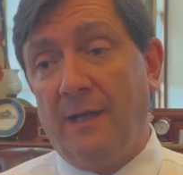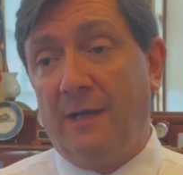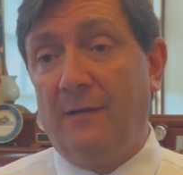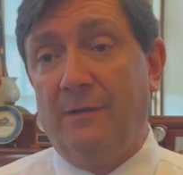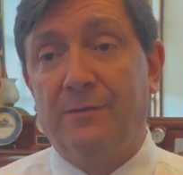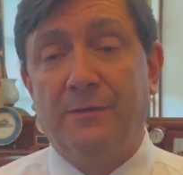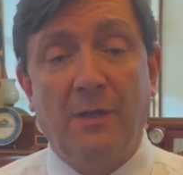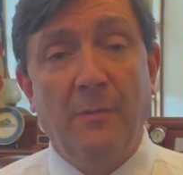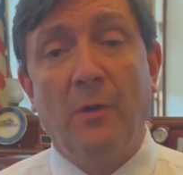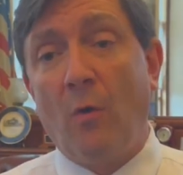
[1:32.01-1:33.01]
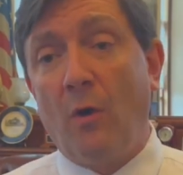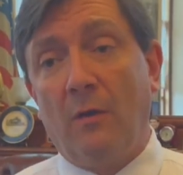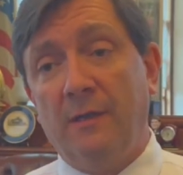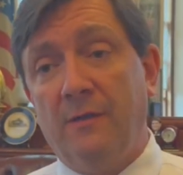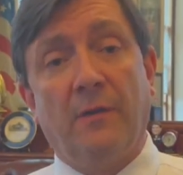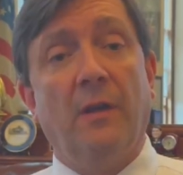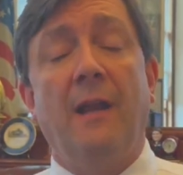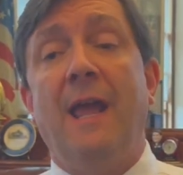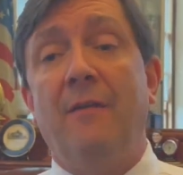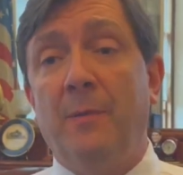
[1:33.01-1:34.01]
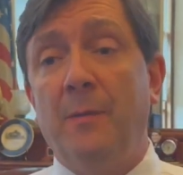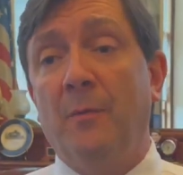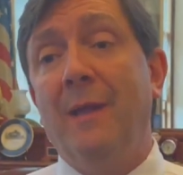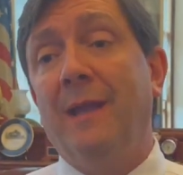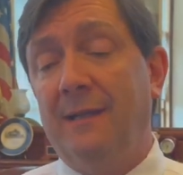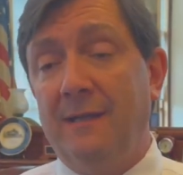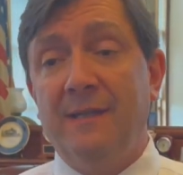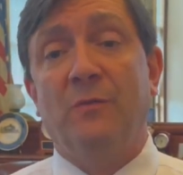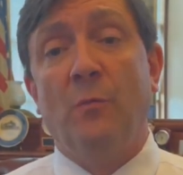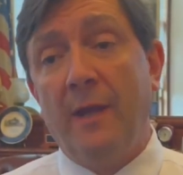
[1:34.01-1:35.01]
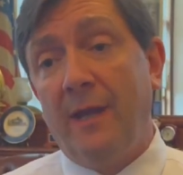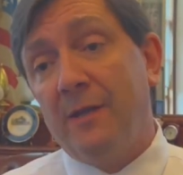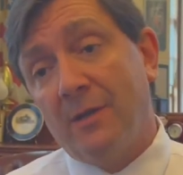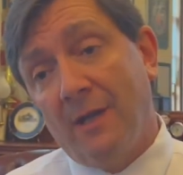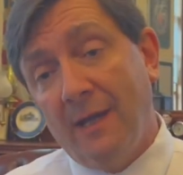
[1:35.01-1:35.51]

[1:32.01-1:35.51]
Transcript: care is going to be quality, if you're going to have people making a decent wage,